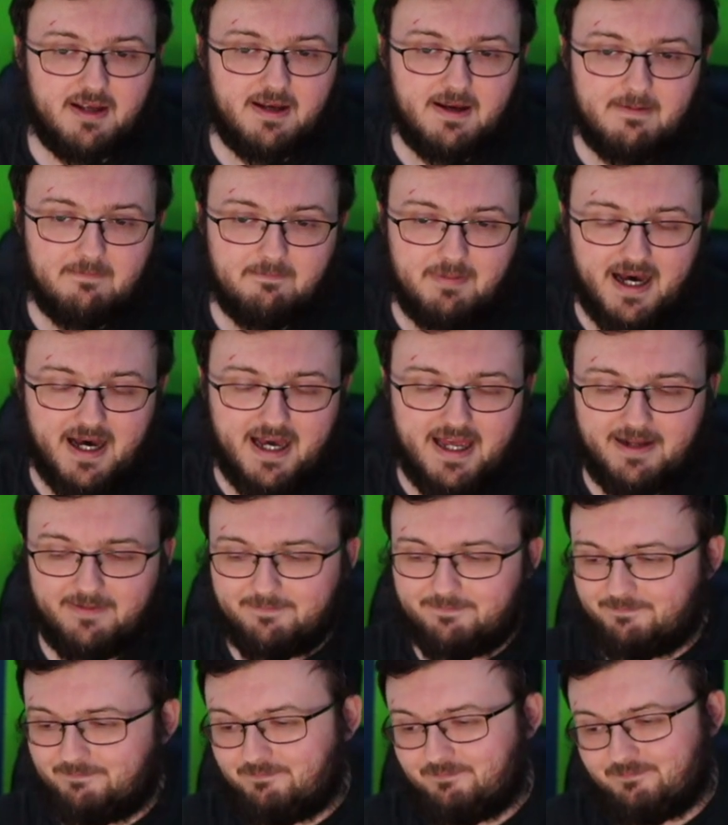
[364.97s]
But,
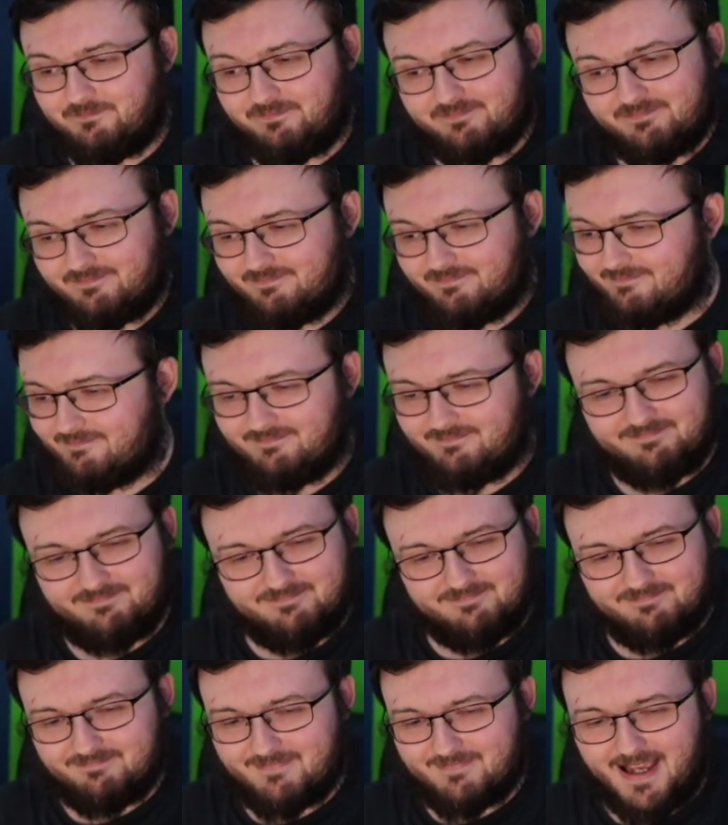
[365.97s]

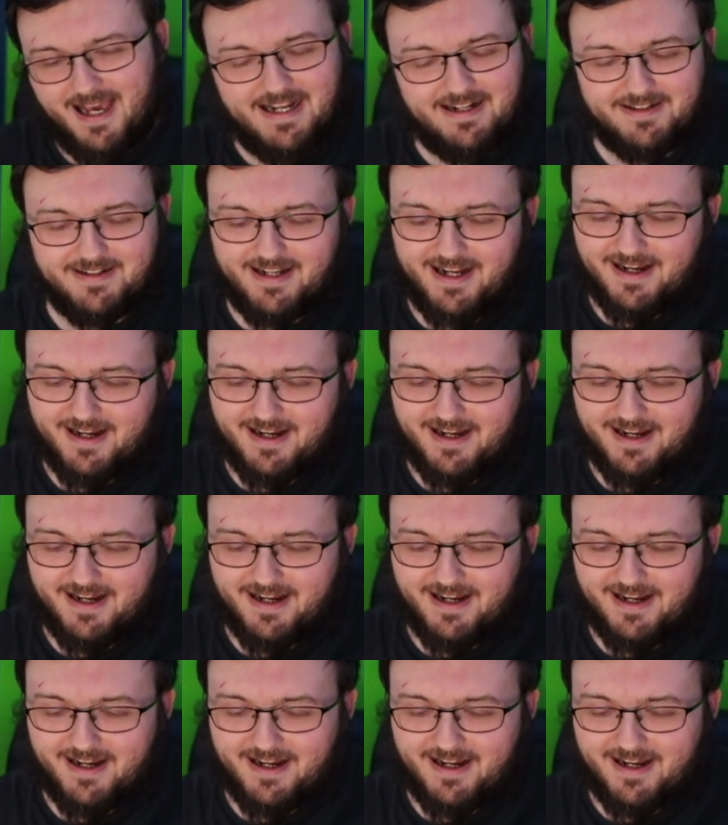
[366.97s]
I don't know.